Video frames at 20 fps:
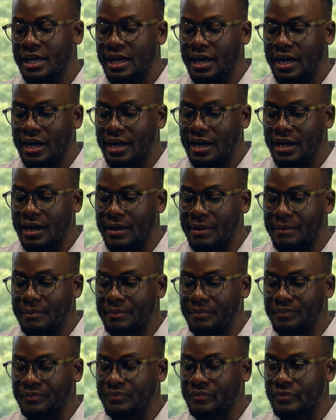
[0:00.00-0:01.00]

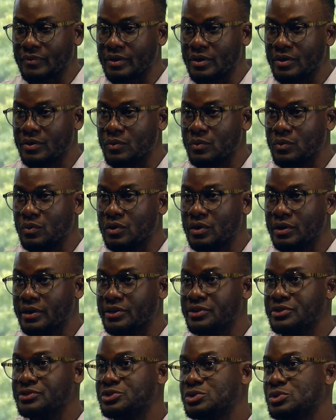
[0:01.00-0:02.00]
Can
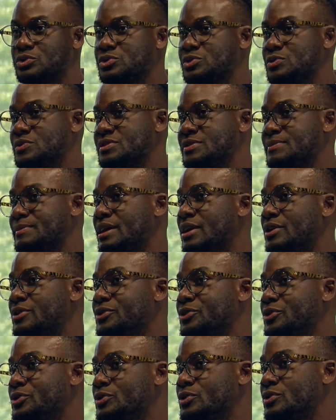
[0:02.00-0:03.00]
you talk to us
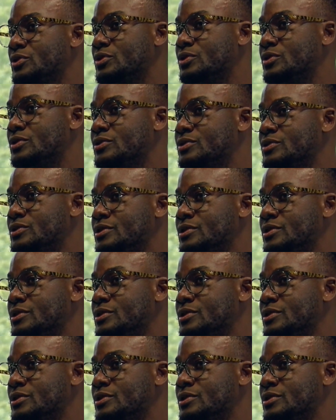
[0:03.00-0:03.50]
about your